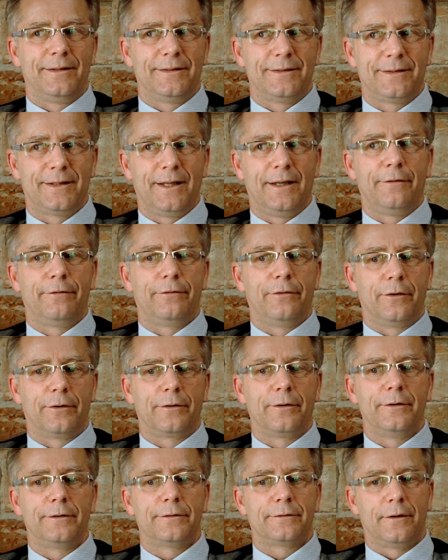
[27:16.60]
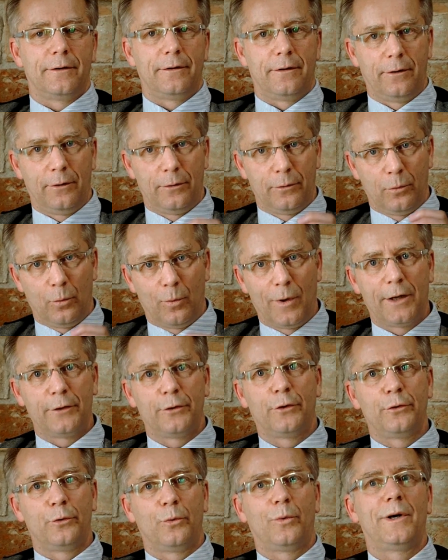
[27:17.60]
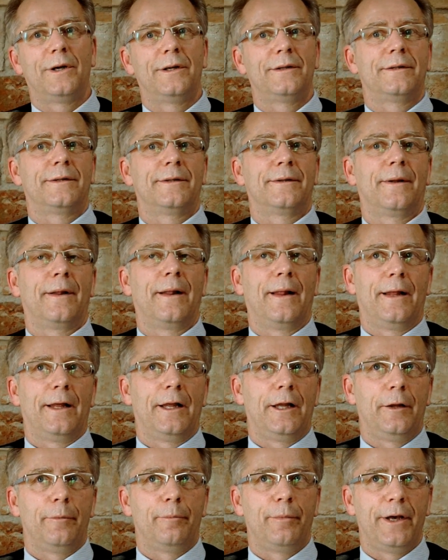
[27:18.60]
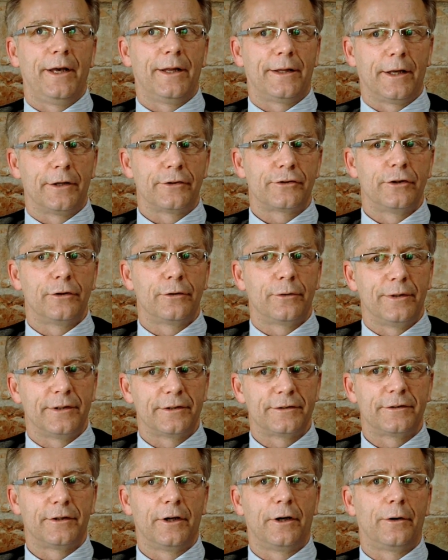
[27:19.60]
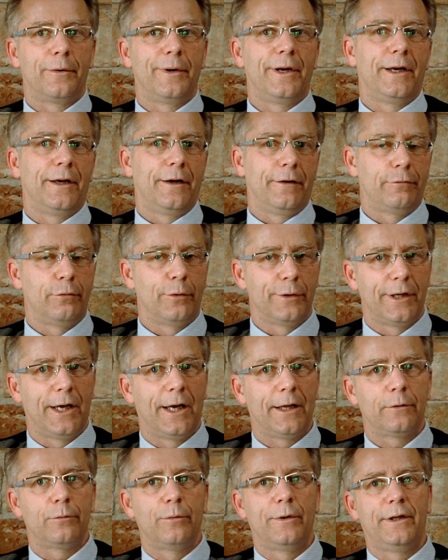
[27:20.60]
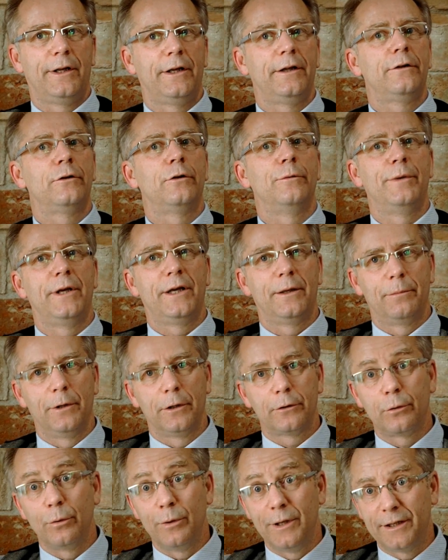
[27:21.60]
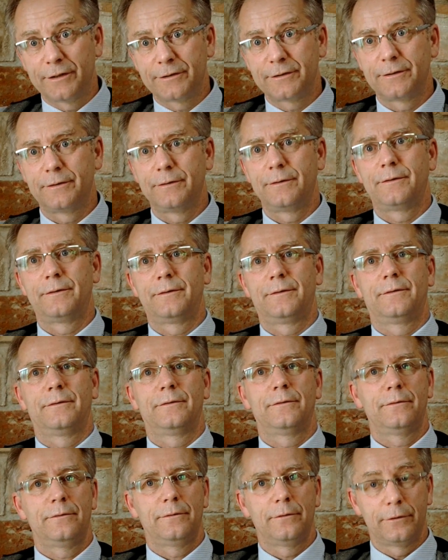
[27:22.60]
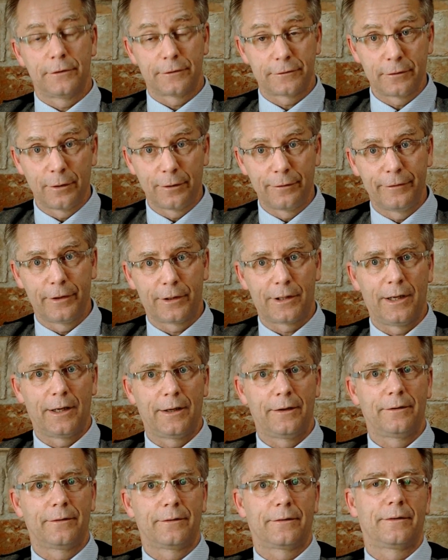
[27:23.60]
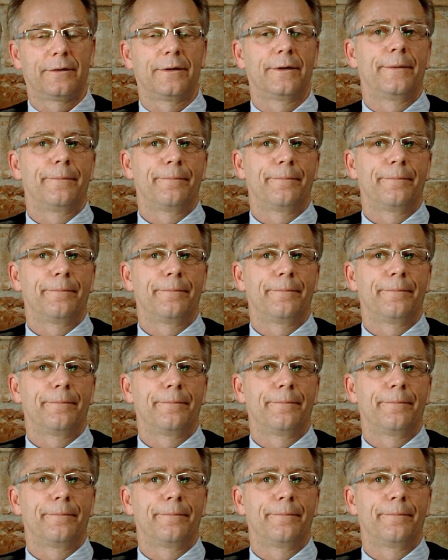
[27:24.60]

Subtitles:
Stay focused on one-on-one and pay attention to his story. For that, we need to be able to listen to the story of the client.